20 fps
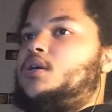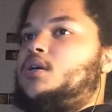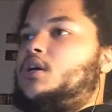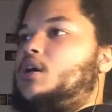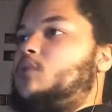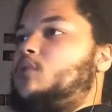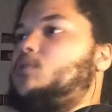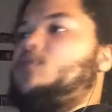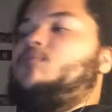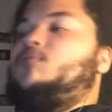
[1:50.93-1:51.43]

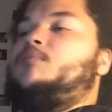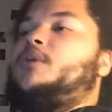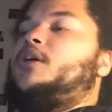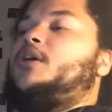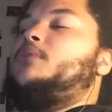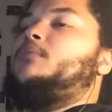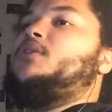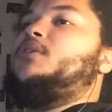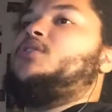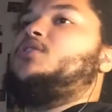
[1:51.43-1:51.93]
I was even
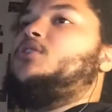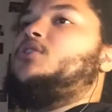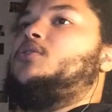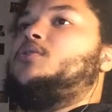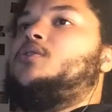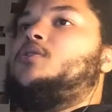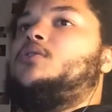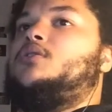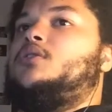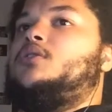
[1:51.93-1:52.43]
making myself
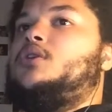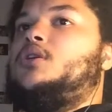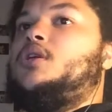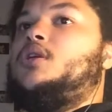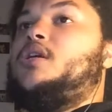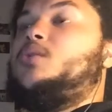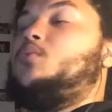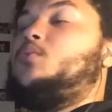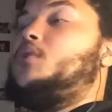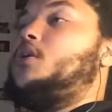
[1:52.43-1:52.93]
something to eat,
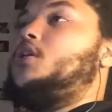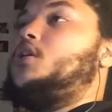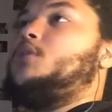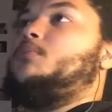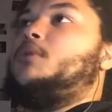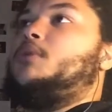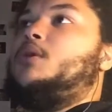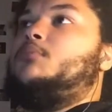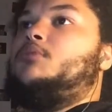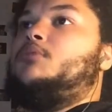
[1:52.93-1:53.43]
as well as
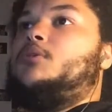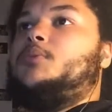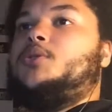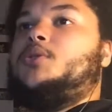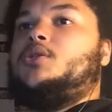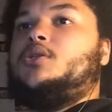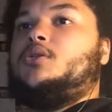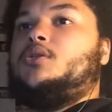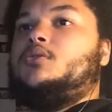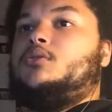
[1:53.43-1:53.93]
my bigger
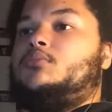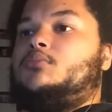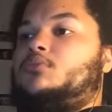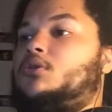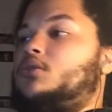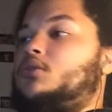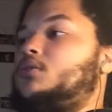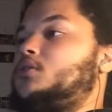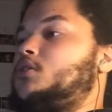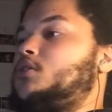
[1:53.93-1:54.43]
sister and
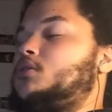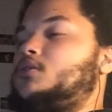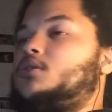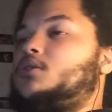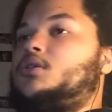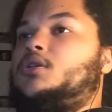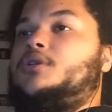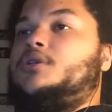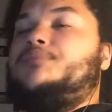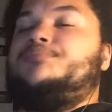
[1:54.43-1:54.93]
brother something
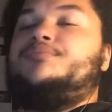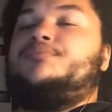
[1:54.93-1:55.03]
to eat.